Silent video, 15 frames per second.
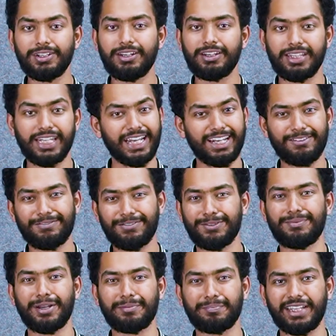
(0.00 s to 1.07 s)
negative
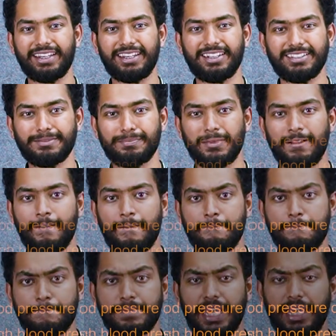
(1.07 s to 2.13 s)
feedback mechanism.
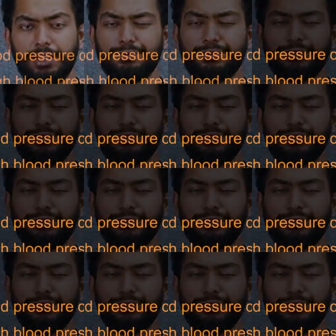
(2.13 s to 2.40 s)
Then we will